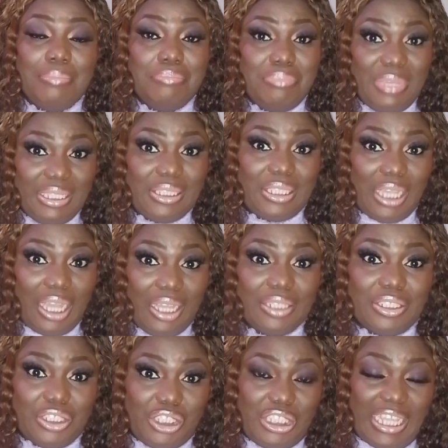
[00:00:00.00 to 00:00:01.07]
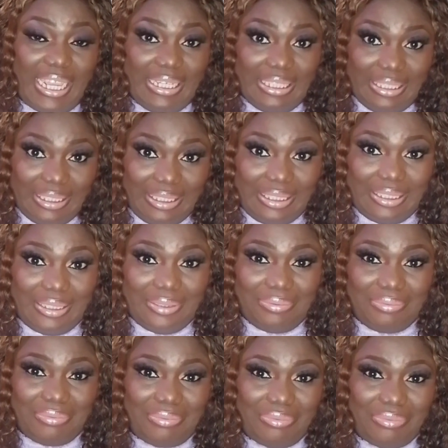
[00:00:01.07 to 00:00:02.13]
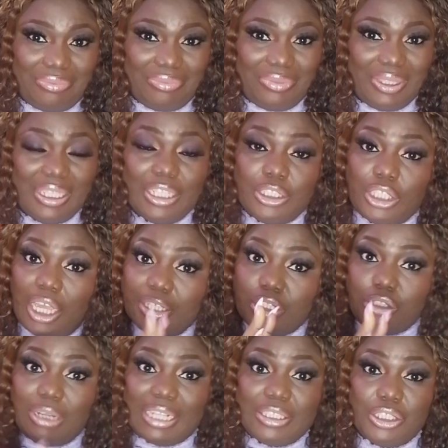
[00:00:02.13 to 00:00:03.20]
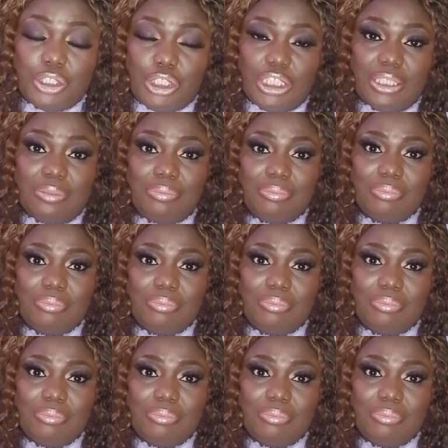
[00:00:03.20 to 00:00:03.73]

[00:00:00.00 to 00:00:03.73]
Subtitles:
misunderstandings. The third strategy,